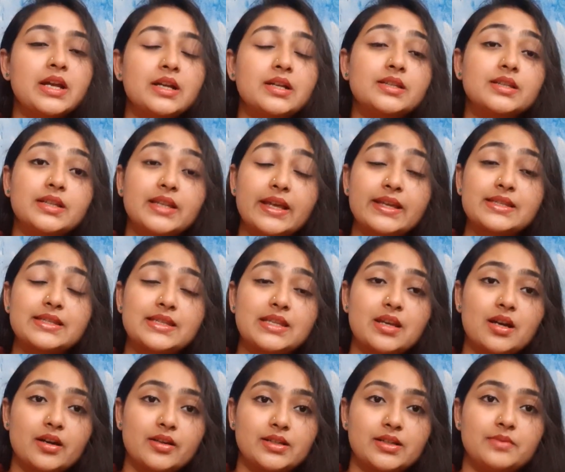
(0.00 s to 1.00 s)
The next
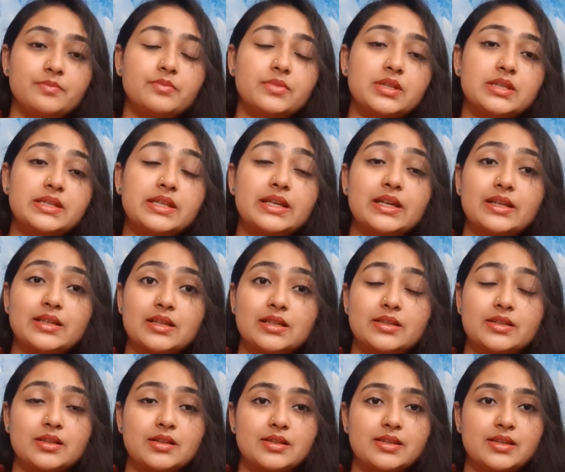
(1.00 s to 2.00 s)
CRM is the
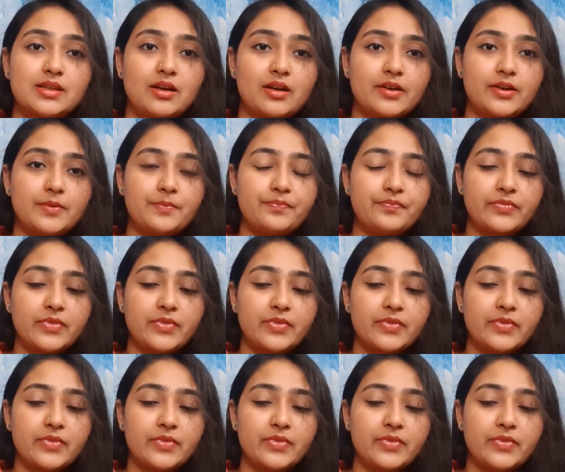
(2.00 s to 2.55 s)
analytical CRM.